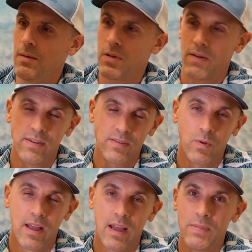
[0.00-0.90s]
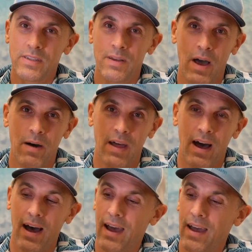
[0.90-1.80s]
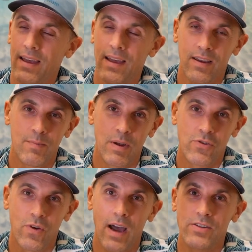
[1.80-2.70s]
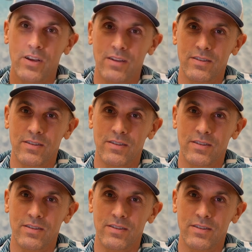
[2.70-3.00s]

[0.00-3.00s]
But if this would have hit me somehow in the eye, it could have been tragic.